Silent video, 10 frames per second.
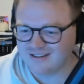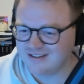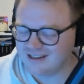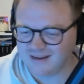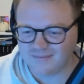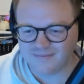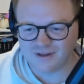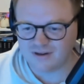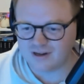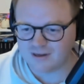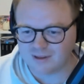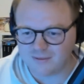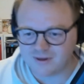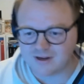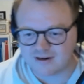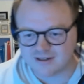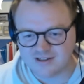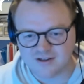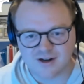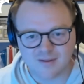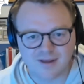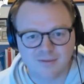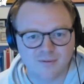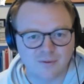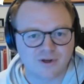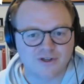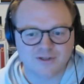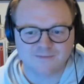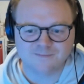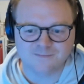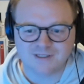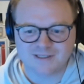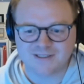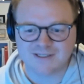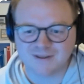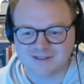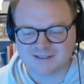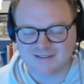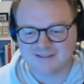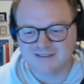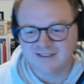Yeah, you're gonna play with cards and you're gonna play with rooks. That's how it is.